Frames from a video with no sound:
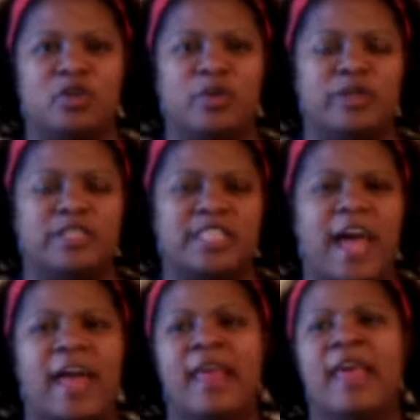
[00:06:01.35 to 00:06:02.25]
towards
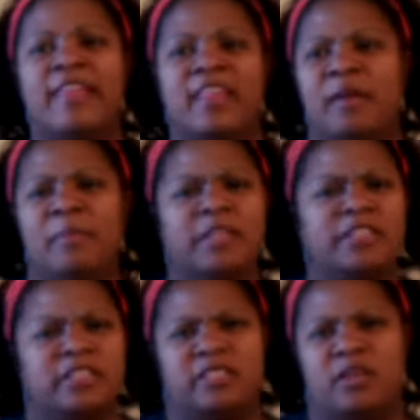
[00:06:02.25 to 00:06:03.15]
that, then I
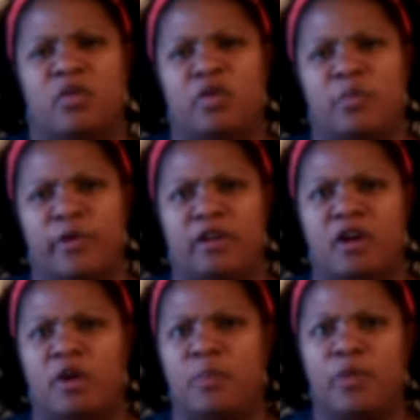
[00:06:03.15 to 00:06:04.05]
might just incorporate a
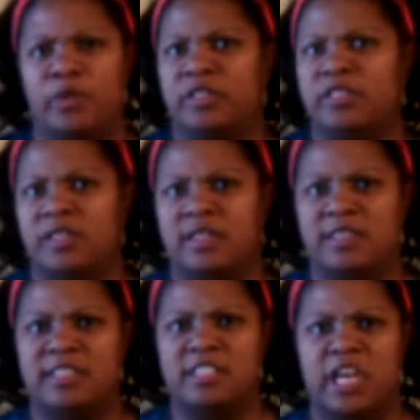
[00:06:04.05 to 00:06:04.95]
couple into
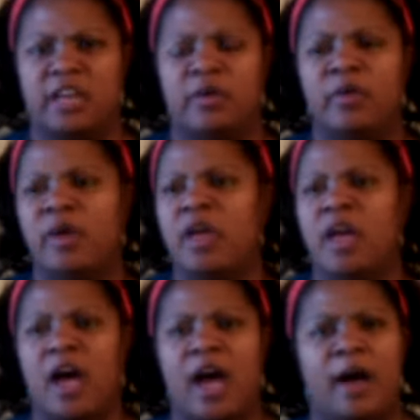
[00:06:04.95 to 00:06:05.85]
this channel.
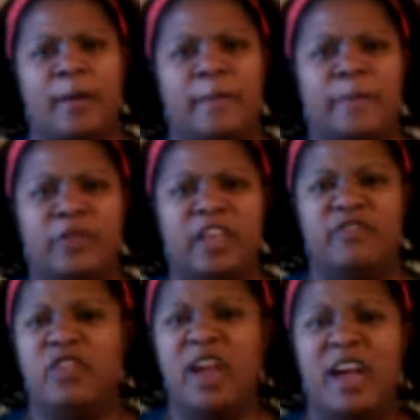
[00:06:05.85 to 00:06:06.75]

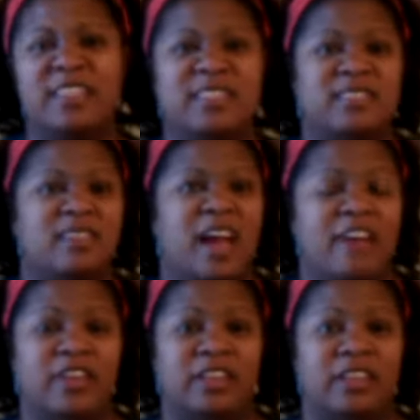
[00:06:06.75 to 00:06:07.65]
If you guys
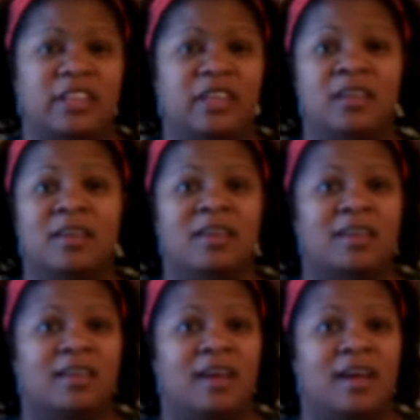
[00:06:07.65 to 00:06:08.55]
have any
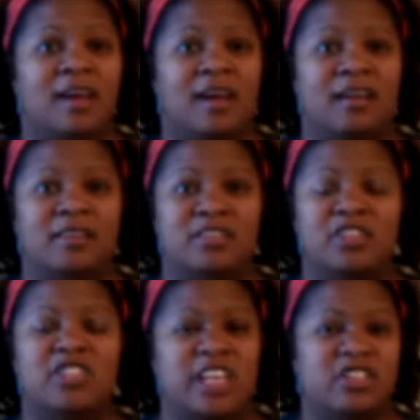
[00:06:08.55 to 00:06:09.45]

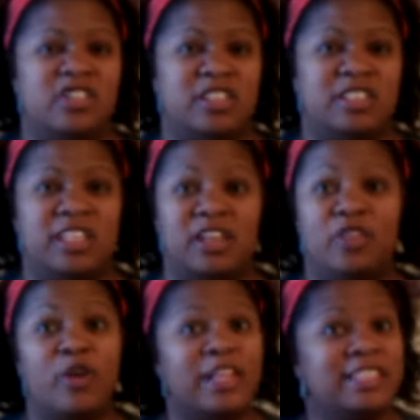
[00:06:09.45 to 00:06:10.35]
suggestions, any
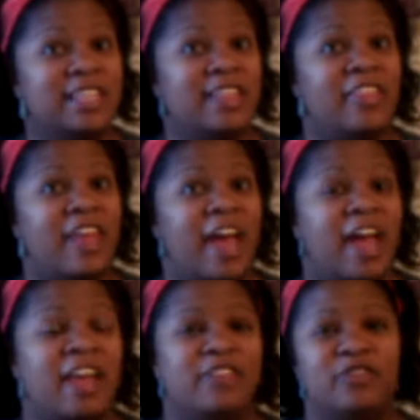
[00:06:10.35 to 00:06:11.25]
thoughts on
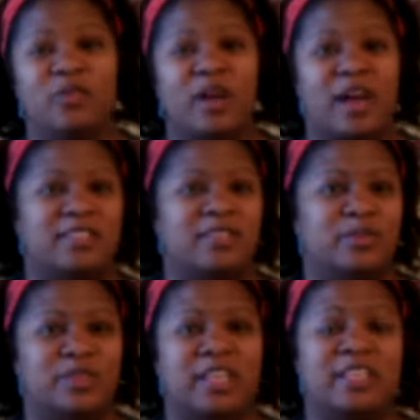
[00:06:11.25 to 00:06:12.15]
that, if you guys
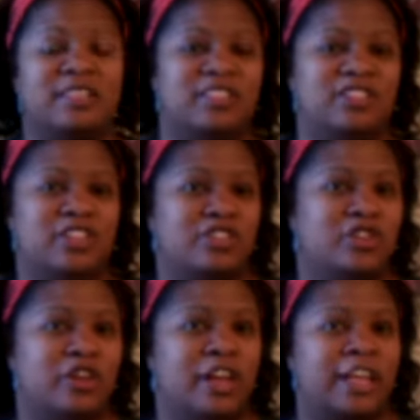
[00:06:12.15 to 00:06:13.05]
don't think it's such
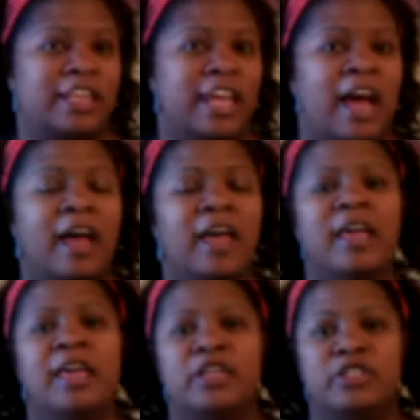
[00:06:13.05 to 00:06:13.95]
a good idea
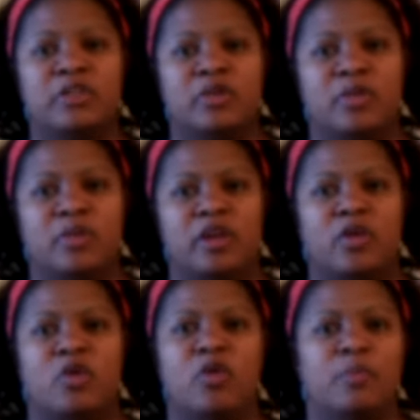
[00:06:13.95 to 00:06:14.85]
to
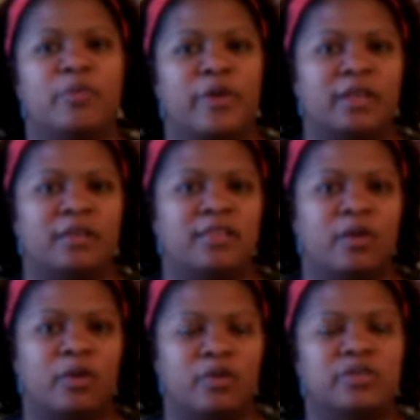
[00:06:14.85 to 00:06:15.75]
incorporate
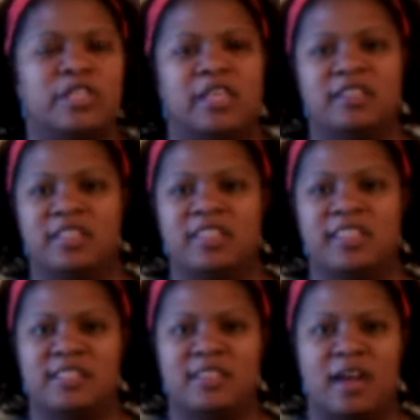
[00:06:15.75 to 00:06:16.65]
those into
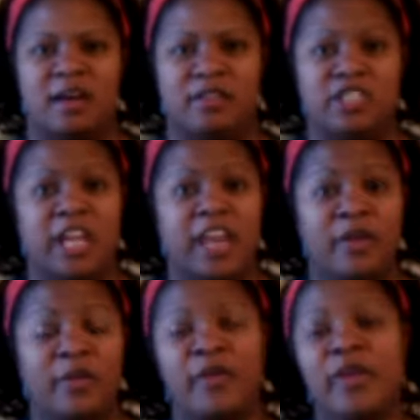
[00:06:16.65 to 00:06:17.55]
this
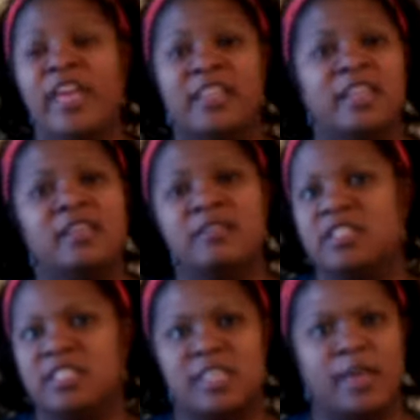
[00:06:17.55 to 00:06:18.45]
channel, then
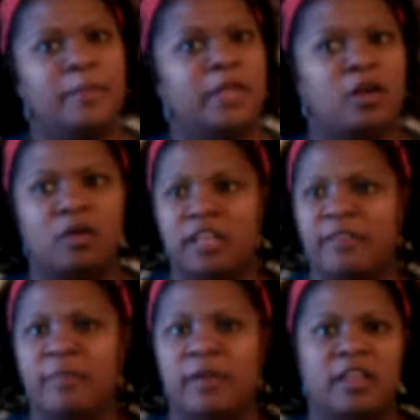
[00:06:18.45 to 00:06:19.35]
just let me know,
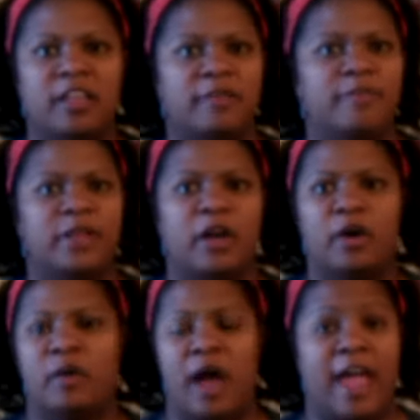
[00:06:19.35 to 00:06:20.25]
leave me a link
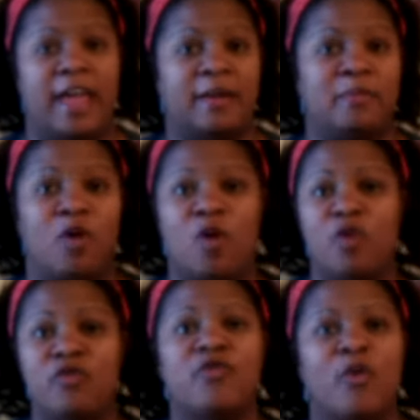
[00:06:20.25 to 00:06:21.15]
below. I am
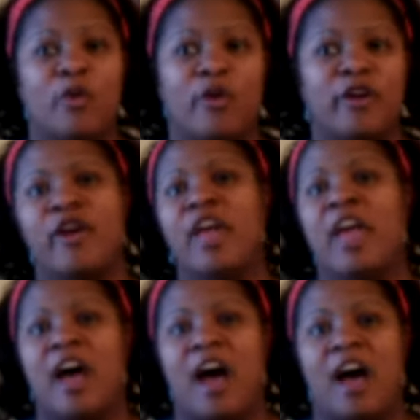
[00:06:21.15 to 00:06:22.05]
all for
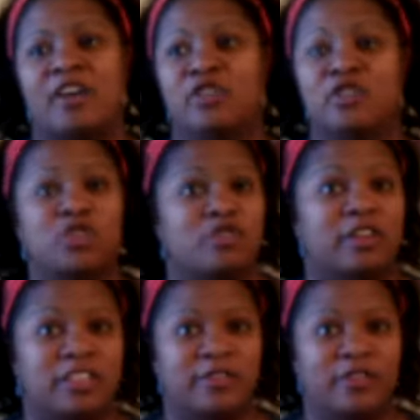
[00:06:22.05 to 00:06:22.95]

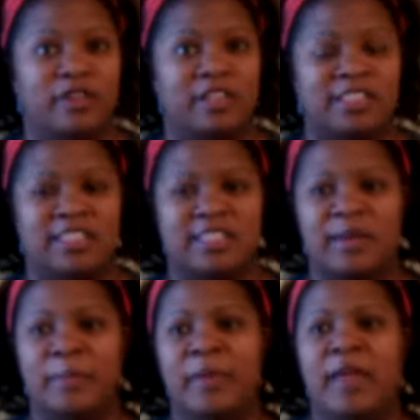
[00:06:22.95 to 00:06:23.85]
constructive criticism.